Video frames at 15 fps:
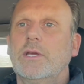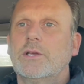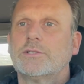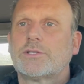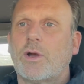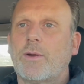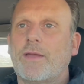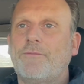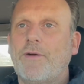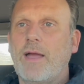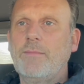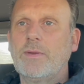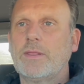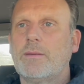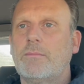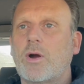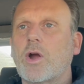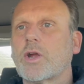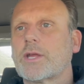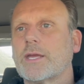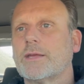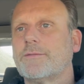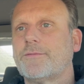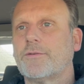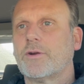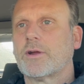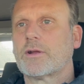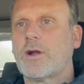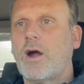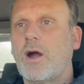So if I'm in the market for
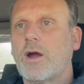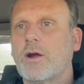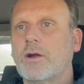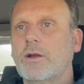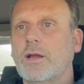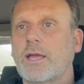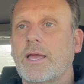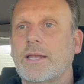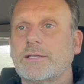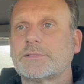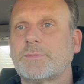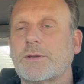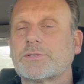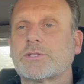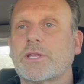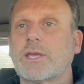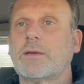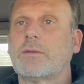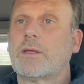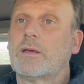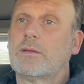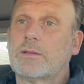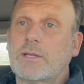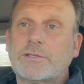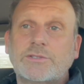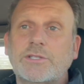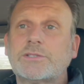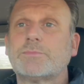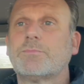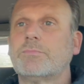a car, and especially, a, let's
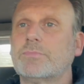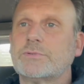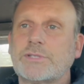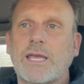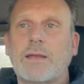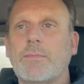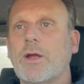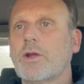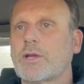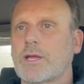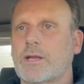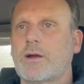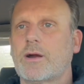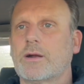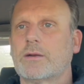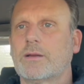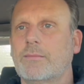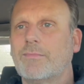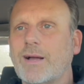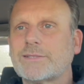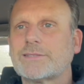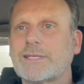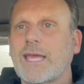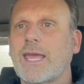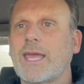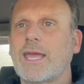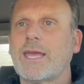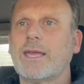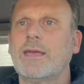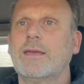just say an American car, a
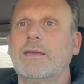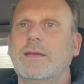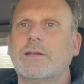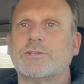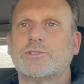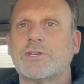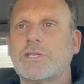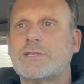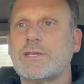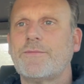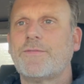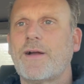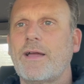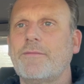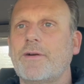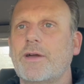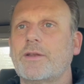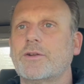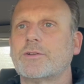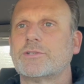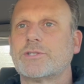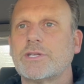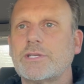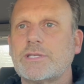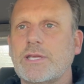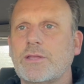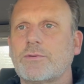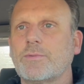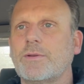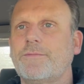Mustang, GT500,
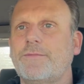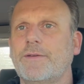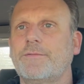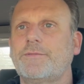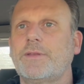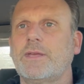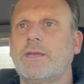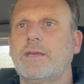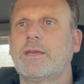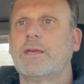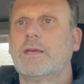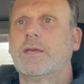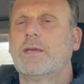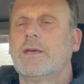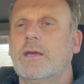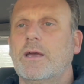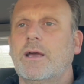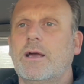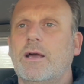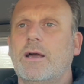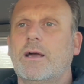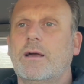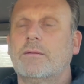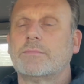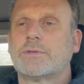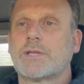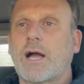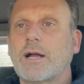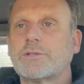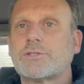GT350, um,
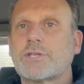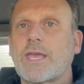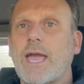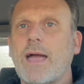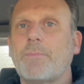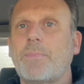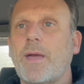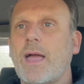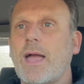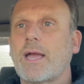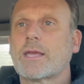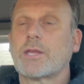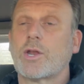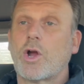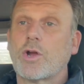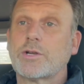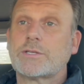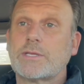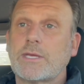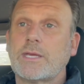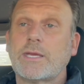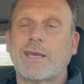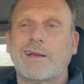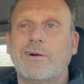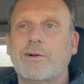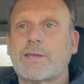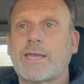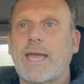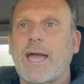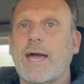Dodge Scat Pack, an RT, a
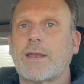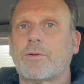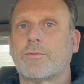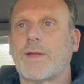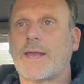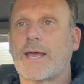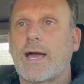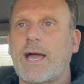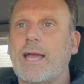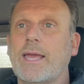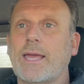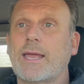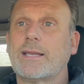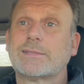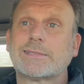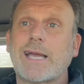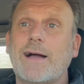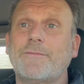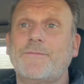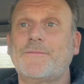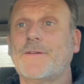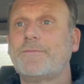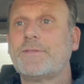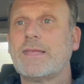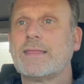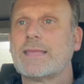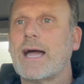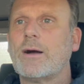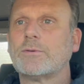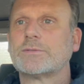Hellcat, a Red Eye, and it's got
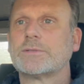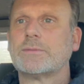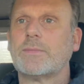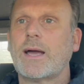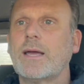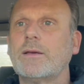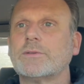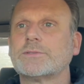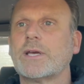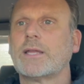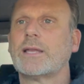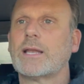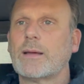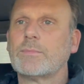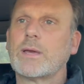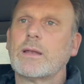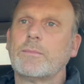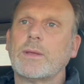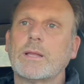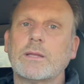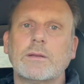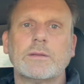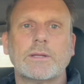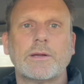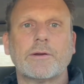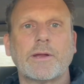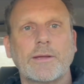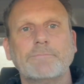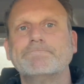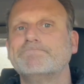50,000 miles on it, I'm going to be a little
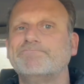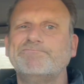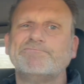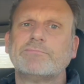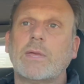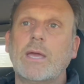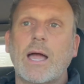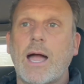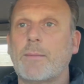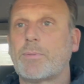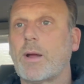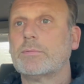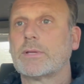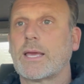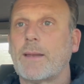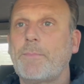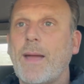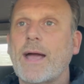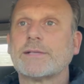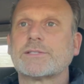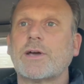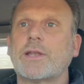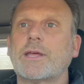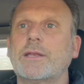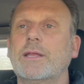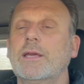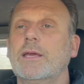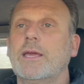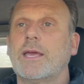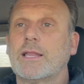leery. I'm probably going to pass on it.
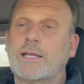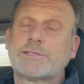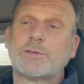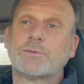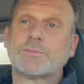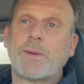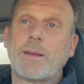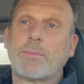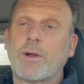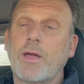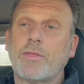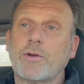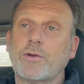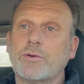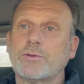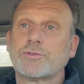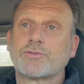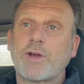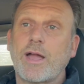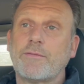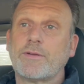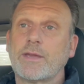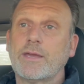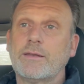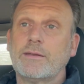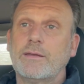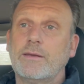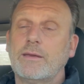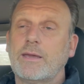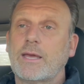Unless it was my brother who was driving it
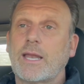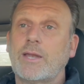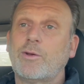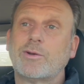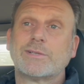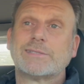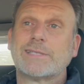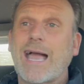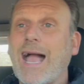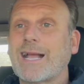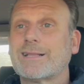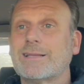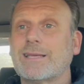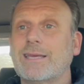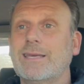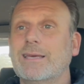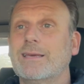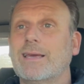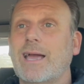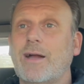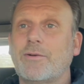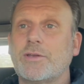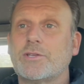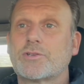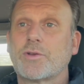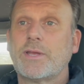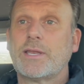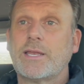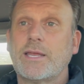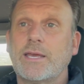and I know exactly how he
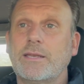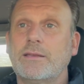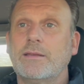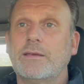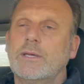treated it.